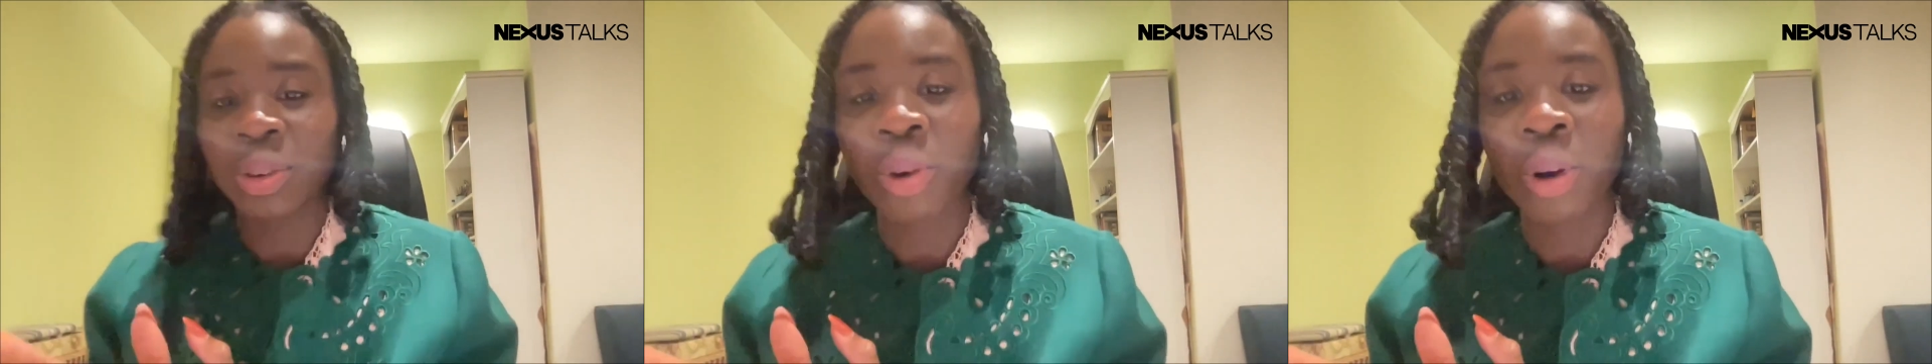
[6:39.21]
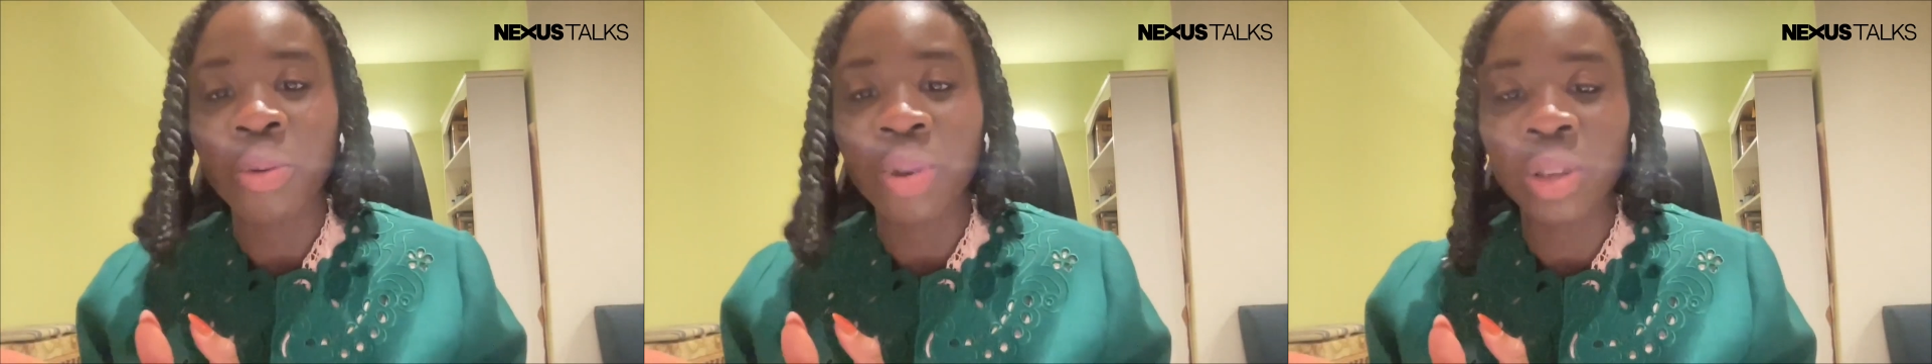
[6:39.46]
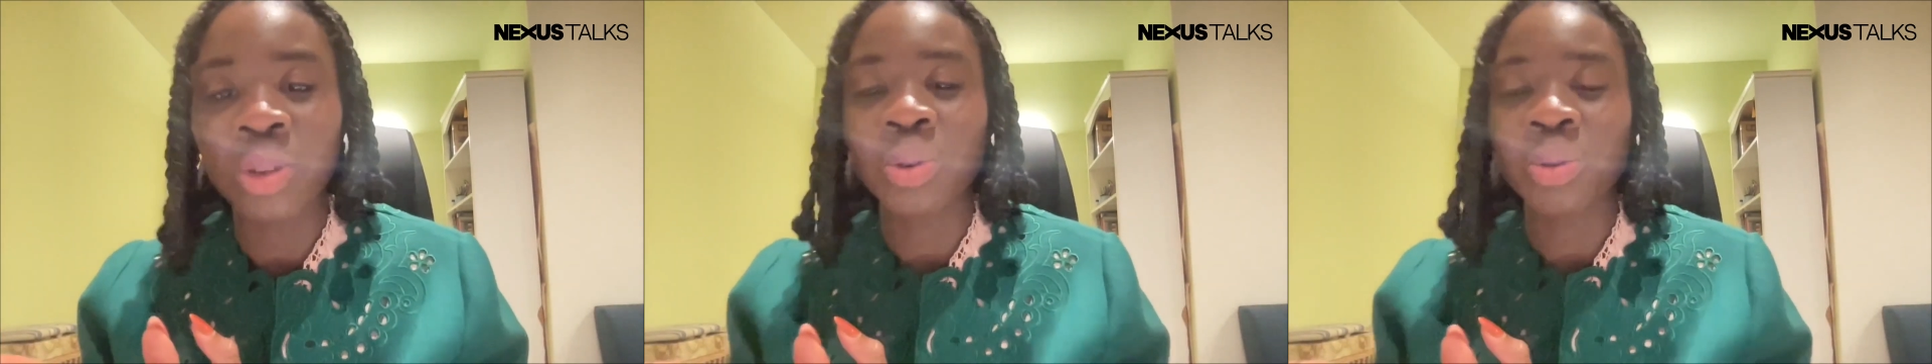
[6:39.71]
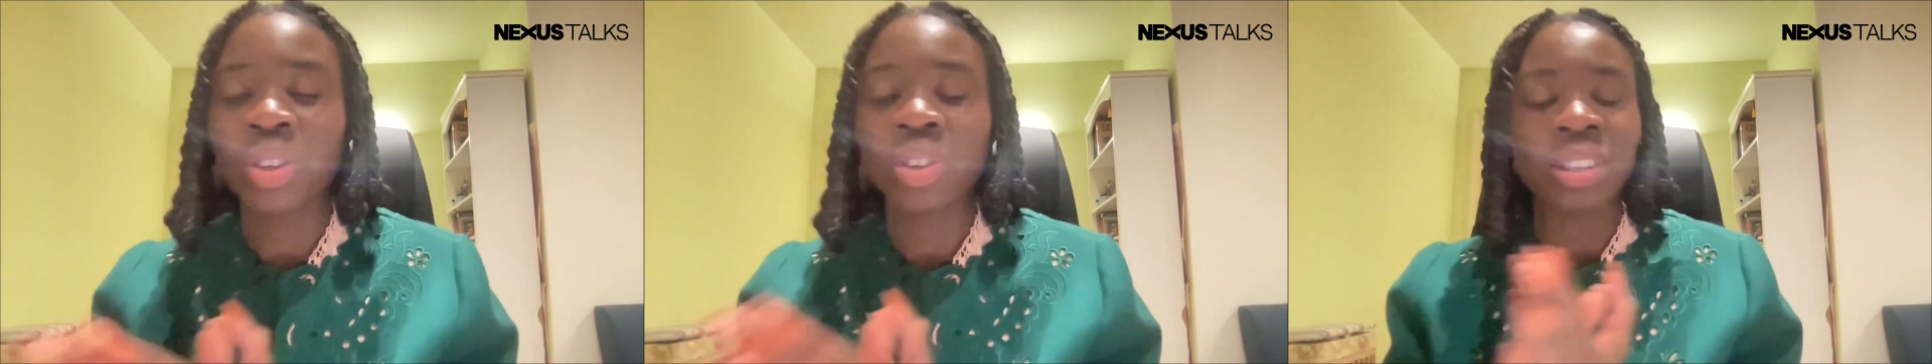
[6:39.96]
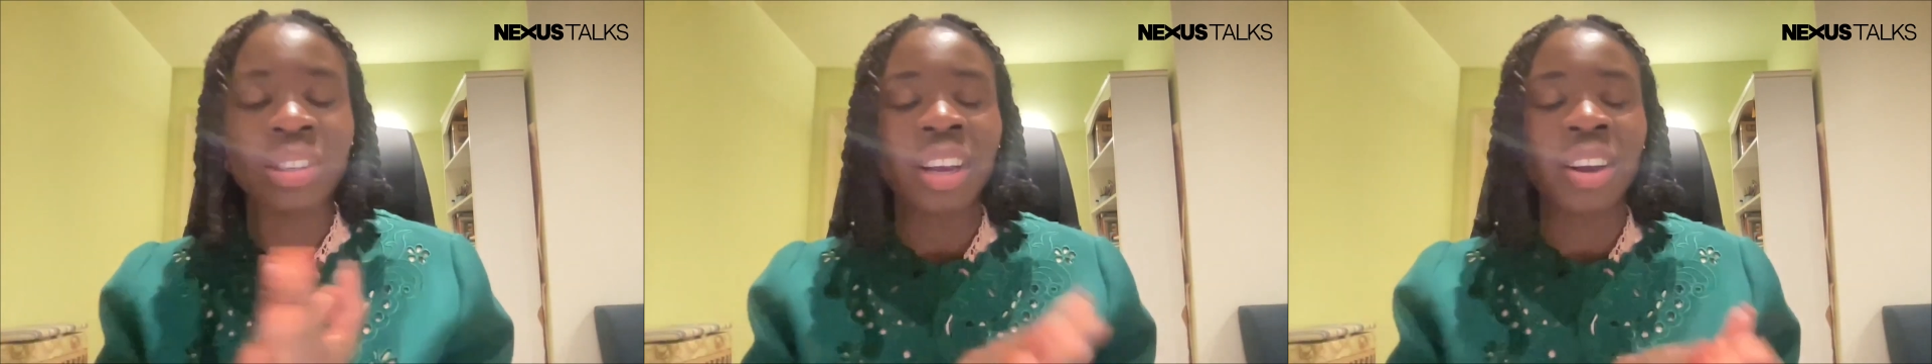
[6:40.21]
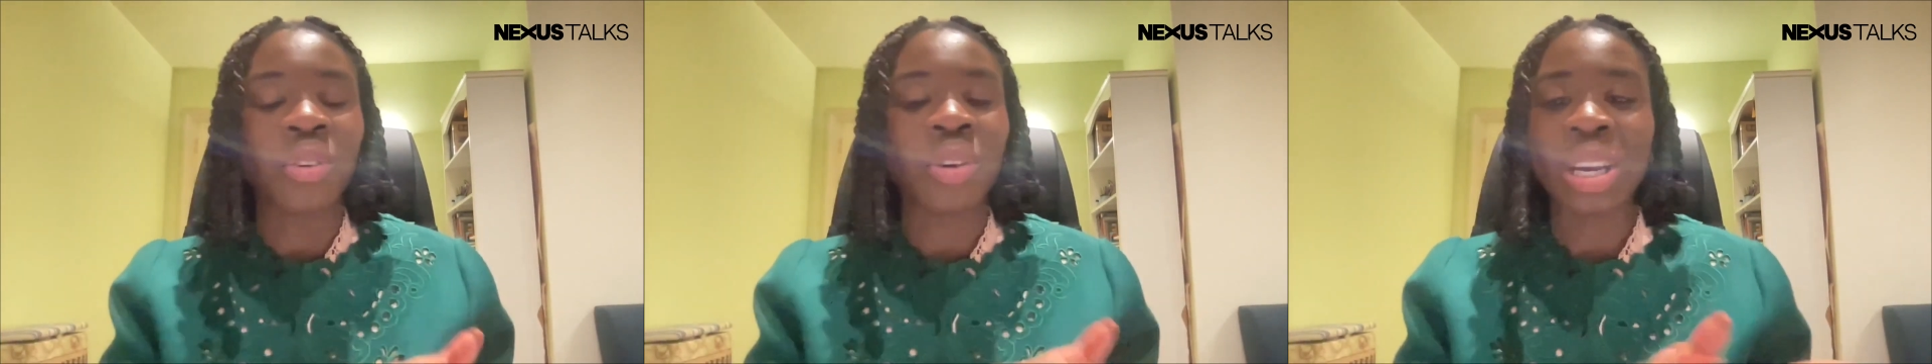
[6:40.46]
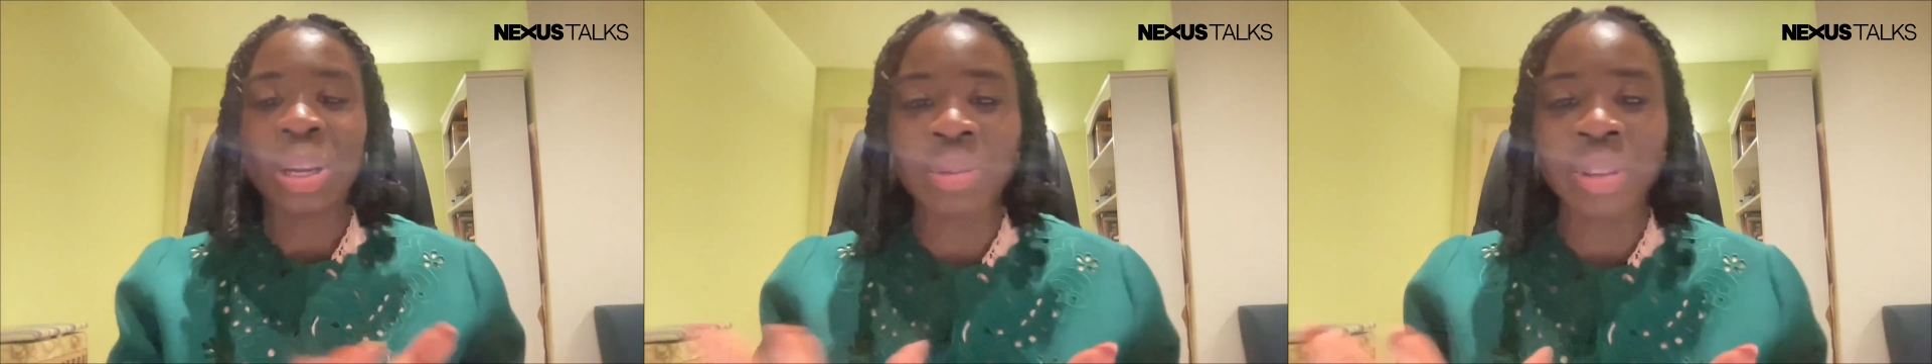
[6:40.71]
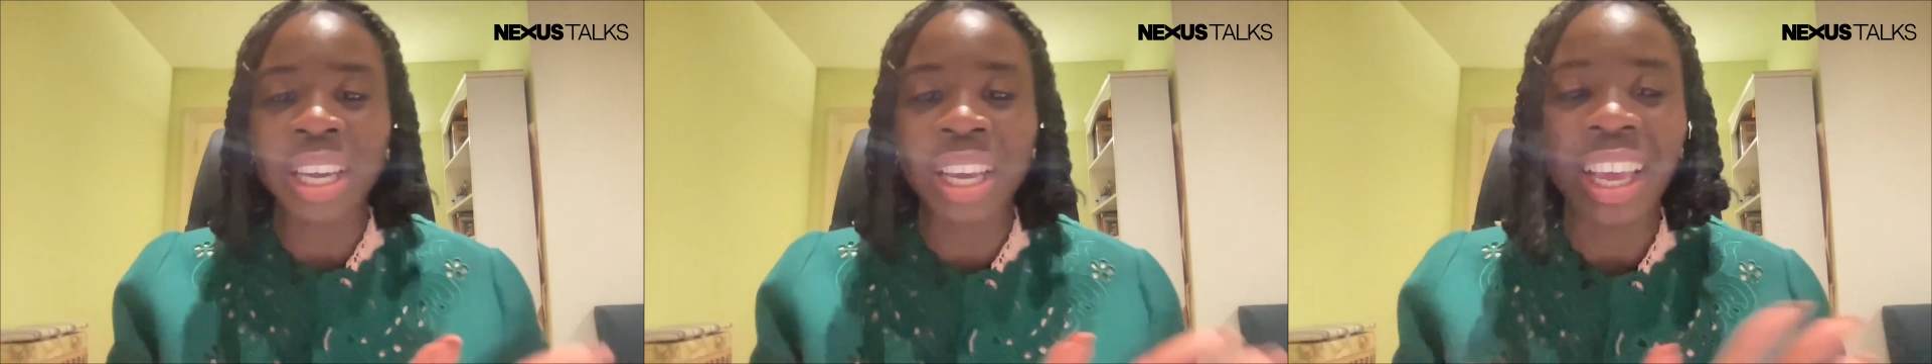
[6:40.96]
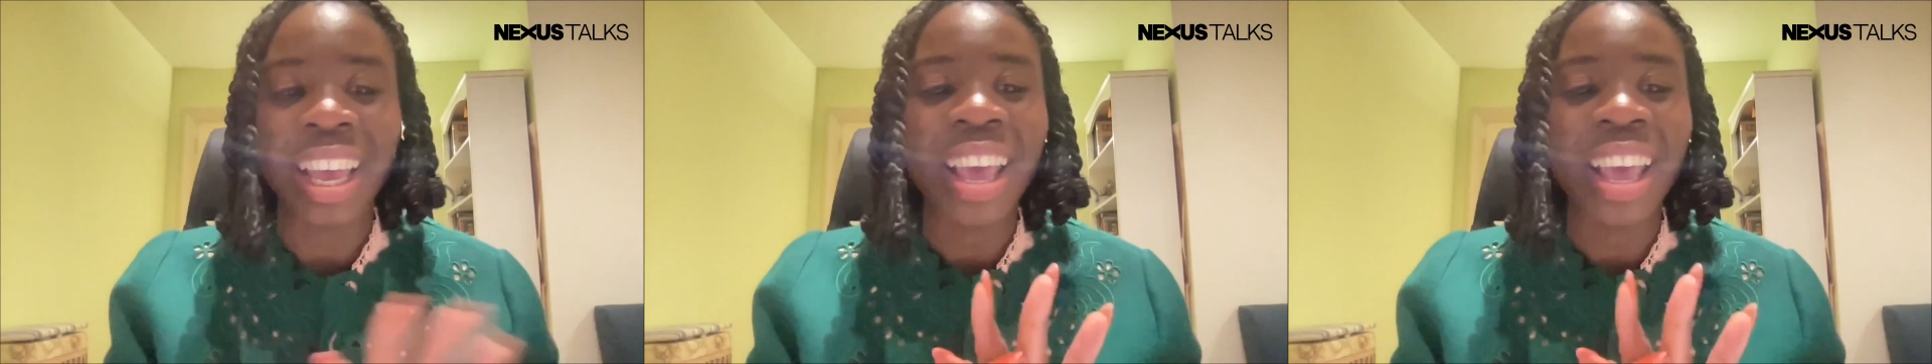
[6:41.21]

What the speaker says: to what we do was just incredibly